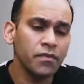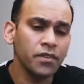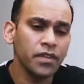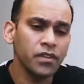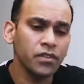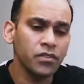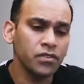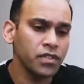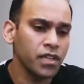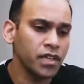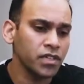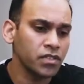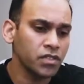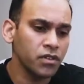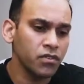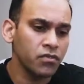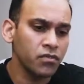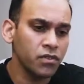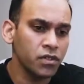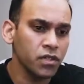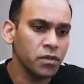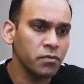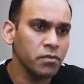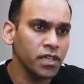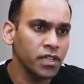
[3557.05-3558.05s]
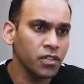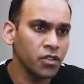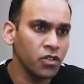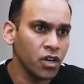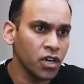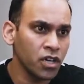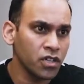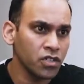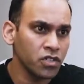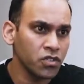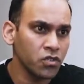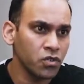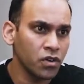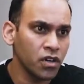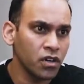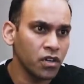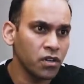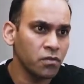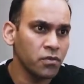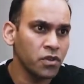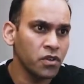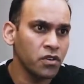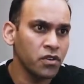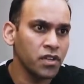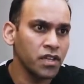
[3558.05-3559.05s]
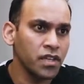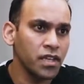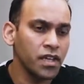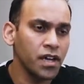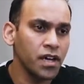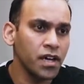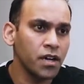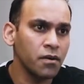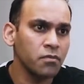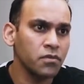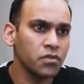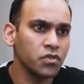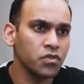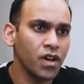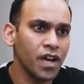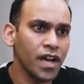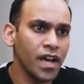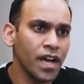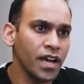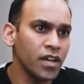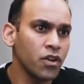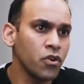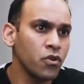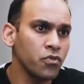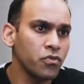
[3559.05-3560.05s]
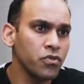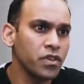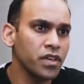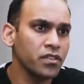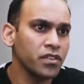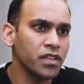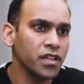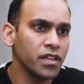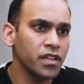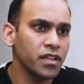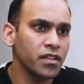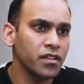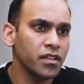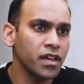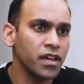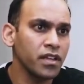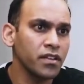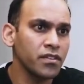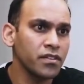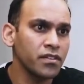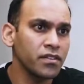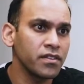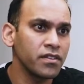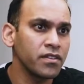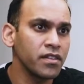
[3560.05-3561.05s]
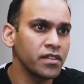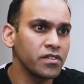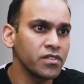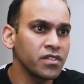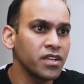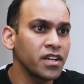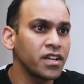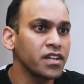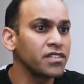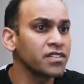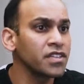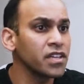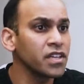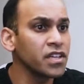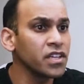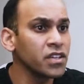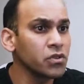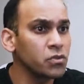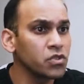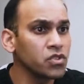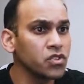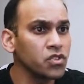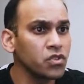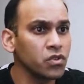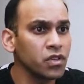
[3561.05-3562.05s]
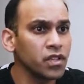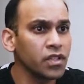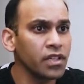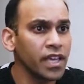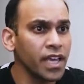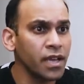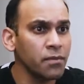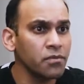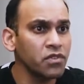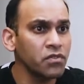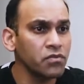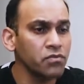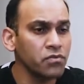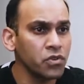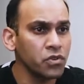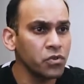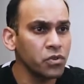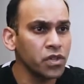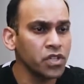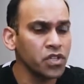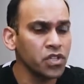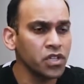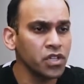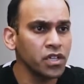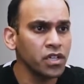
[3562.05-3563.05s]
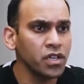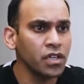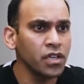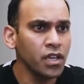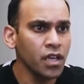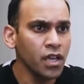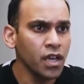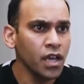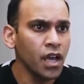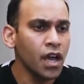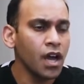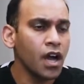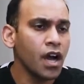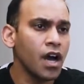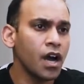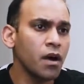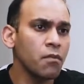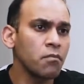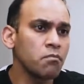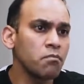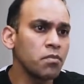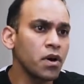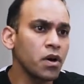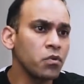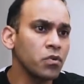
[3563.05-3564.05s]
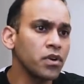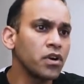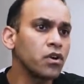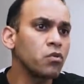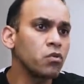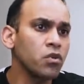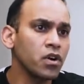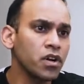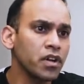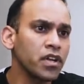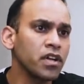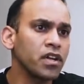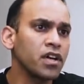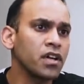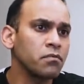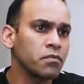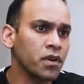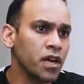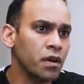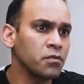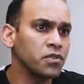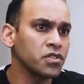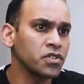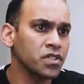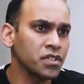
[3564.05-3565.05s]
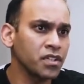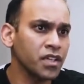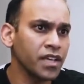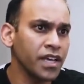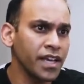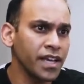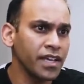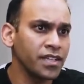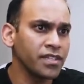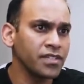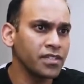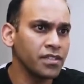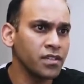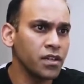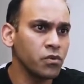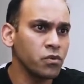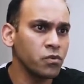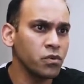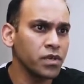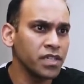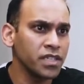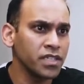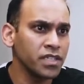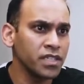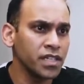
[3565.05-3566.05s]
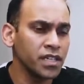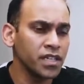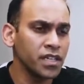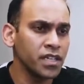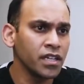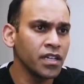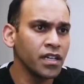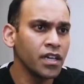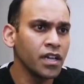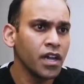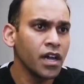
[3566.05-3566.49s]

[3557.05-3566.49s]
It was actually a really big loss to our community. So I don't think that the studies that he was doing came to fruition. Okay. But we were working on publishing the cases that we did.